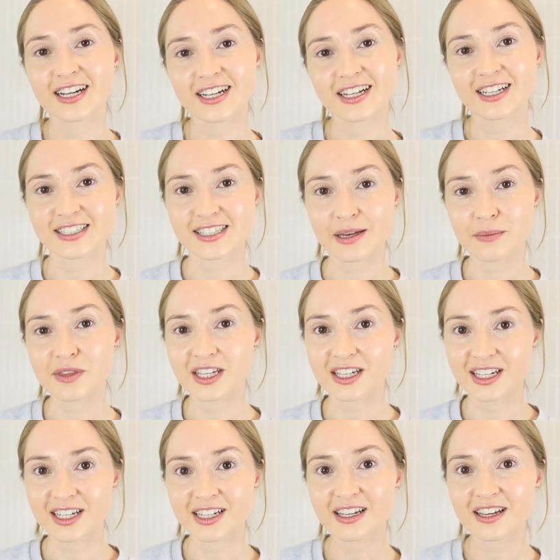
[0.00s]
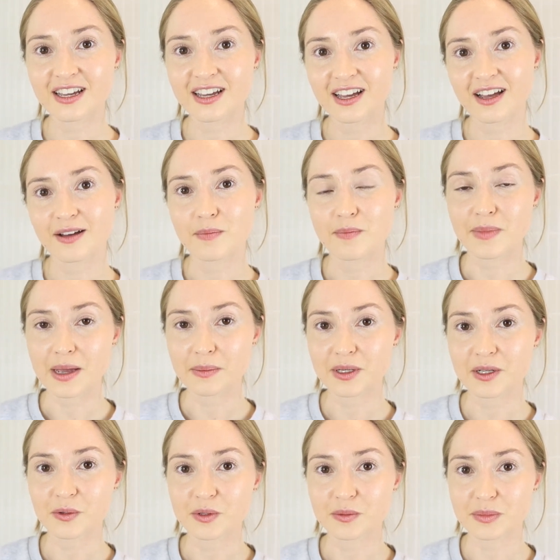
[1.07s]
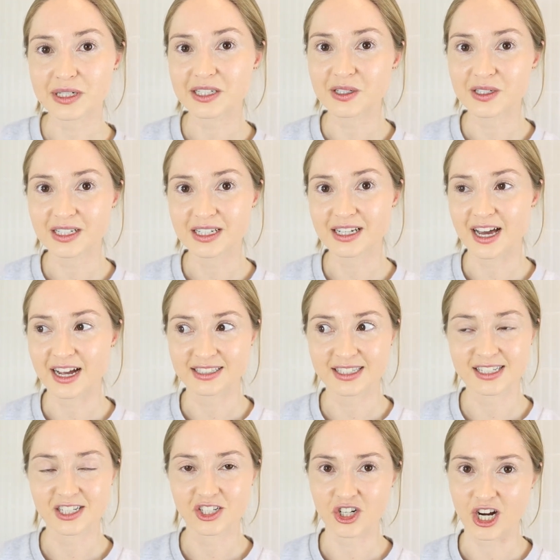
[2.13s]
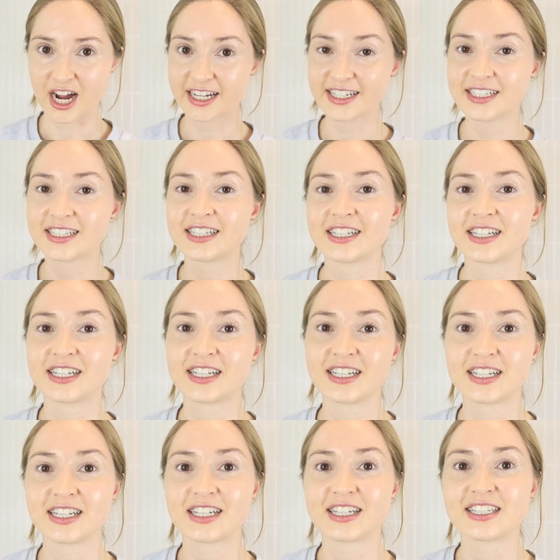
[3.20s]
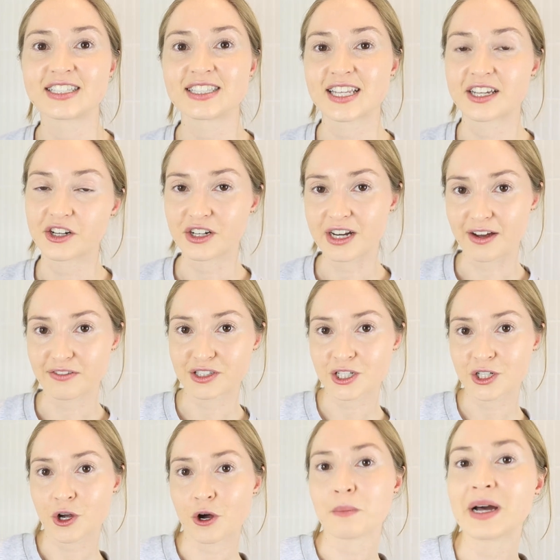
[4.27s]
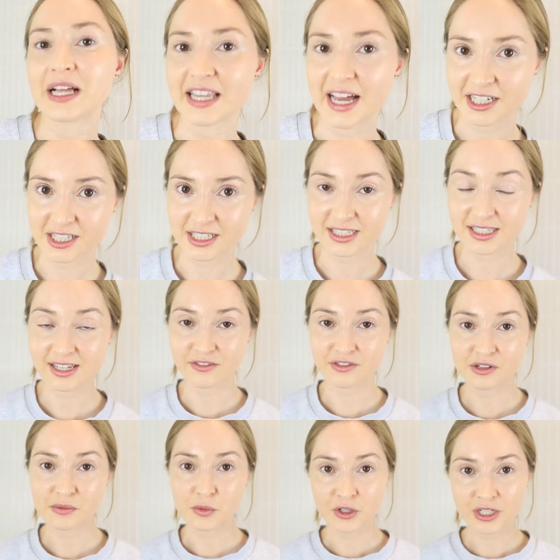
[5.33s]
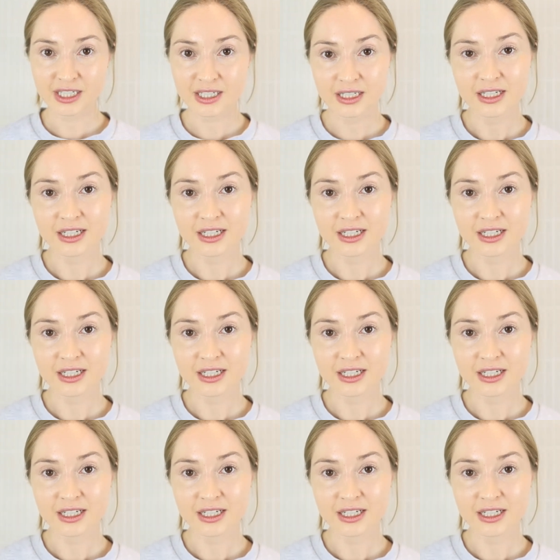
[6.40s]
because I'm thinking maybe it would be nice to try, so I don't have to curl my lashes every morning.